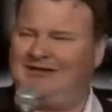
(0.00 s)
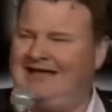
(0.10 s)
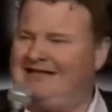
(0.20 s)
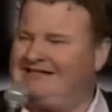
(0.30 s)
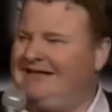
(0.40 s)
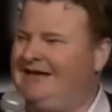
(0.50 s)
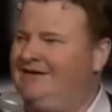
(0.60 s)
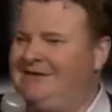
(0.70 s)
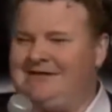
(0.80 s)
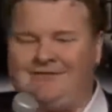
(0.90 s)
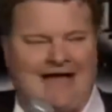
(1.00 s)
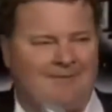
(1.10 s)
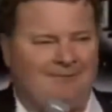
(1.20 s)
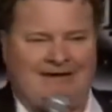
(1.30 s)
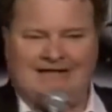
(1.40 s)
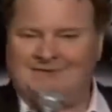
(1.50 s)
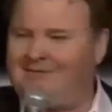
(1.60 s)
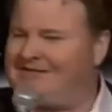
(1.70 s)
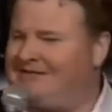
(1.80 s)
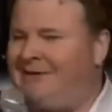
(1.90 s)
plans now. I never had plans when
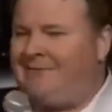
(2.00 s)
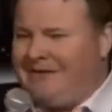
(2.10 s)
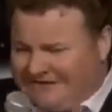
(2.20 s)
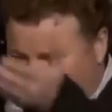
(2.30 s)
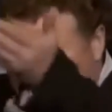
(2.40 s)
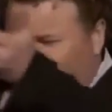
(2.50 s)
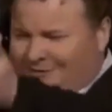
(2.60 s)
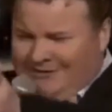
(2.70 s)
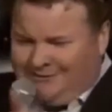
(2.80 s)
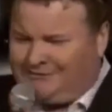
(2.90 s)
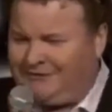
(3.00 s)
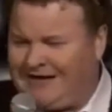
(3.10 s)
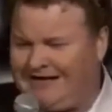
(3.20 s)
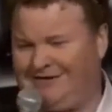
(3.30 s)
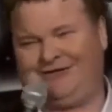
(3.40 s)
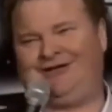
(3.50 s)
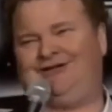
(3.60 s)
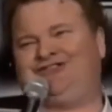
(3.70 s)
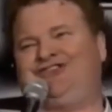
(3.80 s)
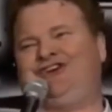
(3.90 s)
I was single. Remember being single? What are you doing Friday? I'll tell
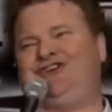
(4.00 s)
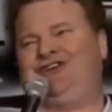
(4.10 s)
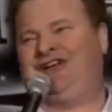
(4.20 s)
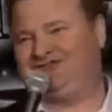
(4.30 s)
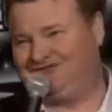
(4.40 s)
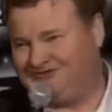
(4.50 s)
you Saturday.